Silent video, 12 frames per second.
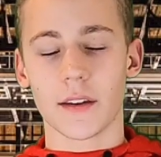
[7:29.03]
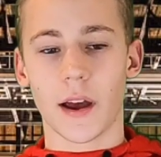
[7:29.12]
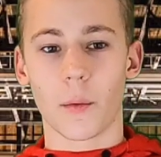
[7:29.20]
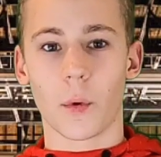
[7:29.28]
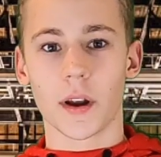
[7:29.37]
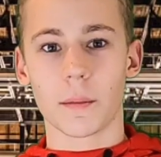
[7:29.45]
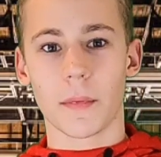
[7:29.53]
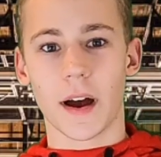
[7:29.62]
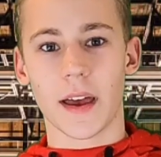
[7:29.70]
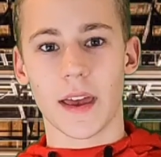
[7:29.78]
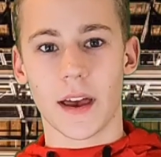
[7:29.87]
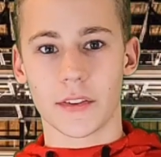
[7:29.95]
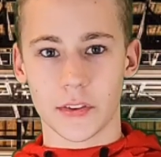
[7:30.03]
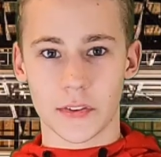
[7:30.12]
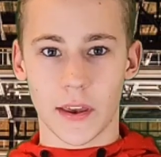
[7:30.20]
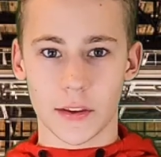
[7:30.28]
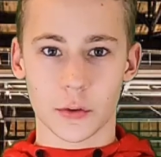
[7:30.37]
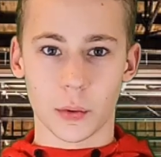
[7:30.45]
I wanted my
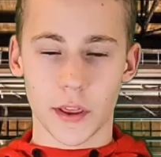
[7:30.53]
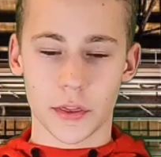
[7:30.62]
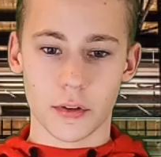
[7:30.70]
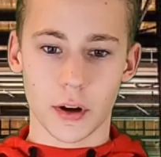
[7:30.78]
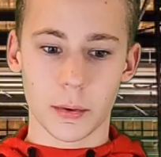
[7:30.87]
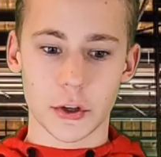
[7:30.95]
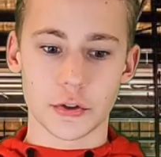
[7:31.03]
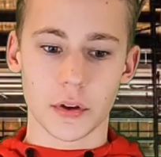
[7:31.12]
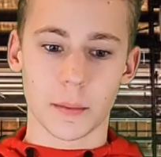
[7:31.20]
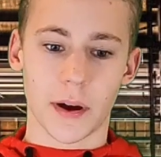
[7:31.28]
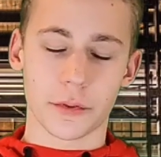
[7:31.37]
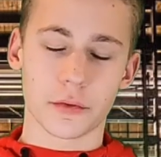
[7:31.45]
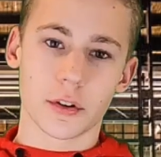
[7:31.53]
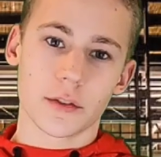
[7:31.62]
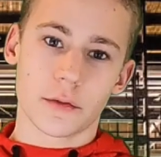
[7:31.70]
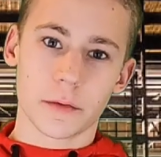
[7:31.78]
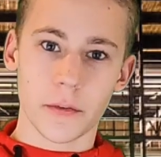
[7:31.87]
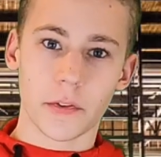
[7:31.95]
SSX303 to be shooting about
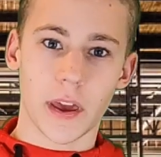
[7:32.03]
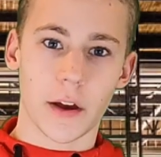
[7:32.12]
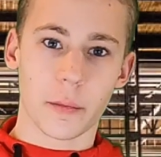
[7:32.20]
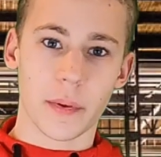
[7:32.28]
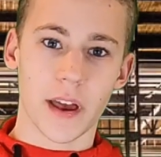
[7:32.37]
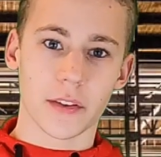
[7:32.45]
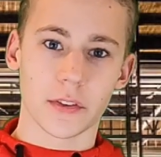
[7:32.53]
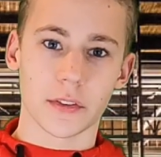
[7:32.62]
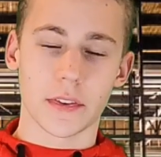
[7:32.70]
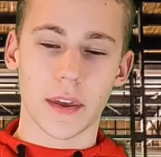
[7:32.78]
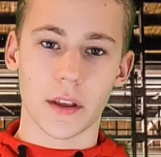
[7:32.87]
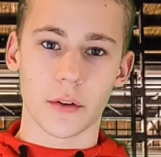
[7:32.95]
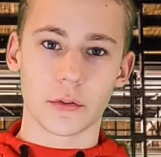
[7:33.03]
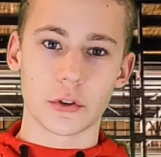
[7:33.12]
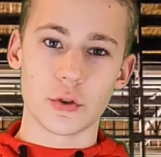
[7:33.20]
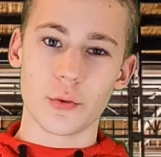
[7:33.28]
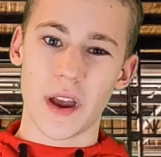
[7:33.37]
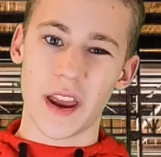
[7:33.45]
350 FPS instead of
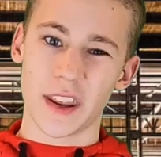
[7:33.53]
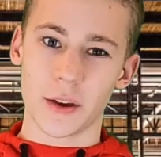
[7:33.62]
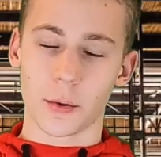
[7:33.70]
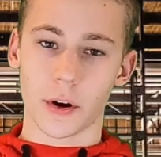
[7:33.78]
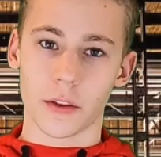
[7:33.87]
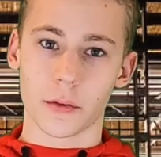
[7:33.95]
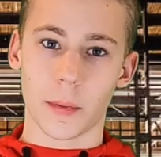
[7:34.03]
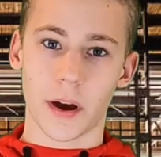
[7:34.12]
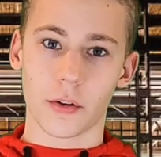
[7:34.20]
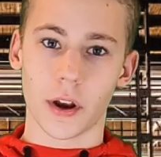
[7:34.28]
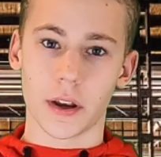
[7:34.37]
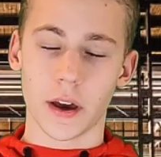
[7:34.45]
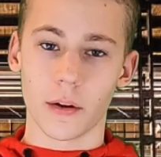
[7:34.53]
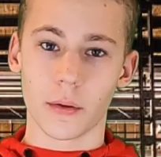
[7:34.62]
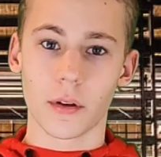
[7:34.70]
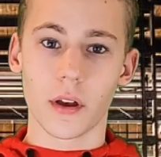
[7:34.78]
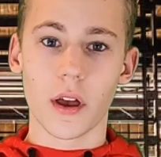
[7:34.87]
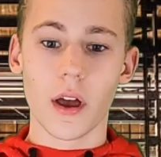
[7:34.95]
280 where it is about right now.
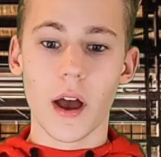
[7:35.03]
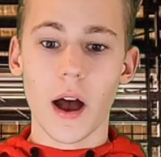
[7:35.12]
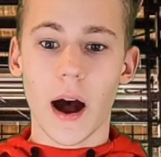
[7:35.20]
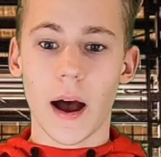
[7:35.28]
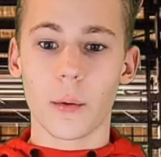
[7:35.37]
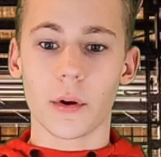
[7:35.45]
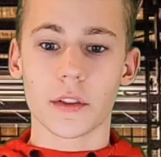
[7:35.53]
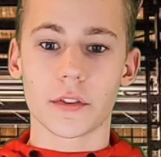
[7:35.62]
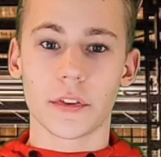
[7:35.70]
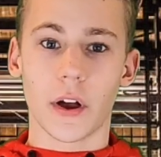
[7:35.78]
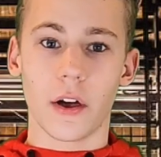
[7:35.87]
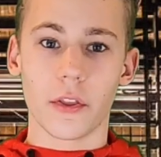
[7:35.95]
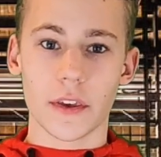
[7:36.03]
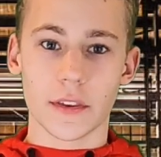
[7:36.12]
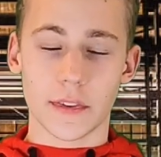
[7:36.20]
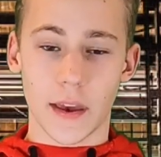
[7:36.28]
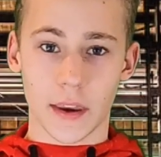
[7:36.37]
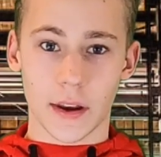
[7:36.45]
I would install the
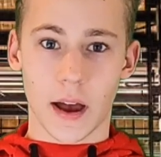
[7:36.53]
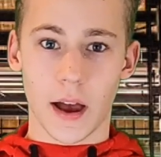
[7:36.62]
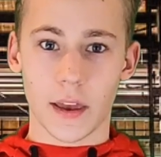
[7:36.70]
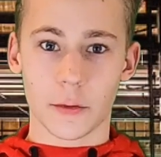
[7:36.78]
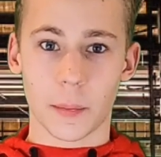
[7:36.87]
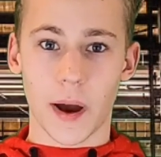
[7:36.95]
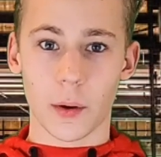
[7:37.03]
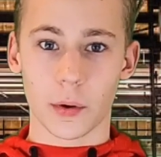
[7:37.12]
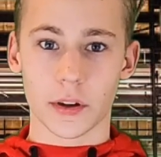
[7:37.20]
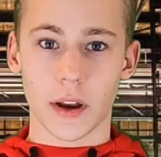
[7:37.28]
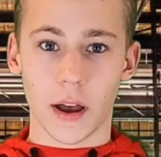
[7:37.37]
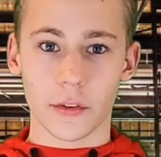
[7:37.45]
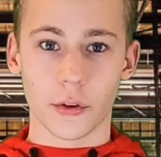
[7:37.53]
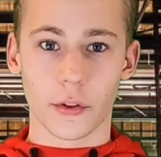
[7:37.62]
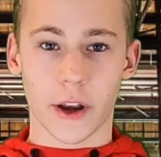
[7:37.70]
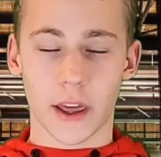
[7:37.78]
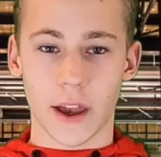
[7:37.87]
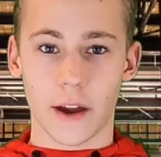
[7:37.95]
second highest powered
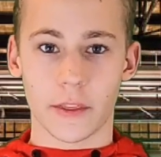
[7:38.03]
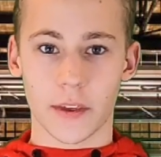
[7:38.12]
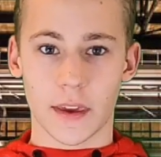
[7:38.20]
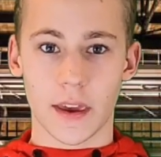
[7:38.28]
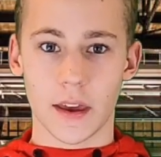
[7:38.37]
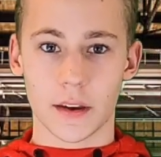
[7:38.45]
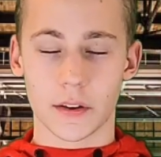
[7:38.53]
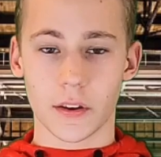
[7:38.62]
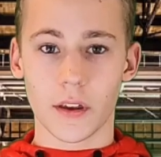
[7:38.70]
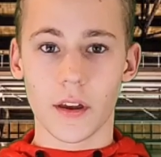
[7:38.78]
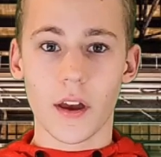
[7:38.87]
nozzle that I got in the kit,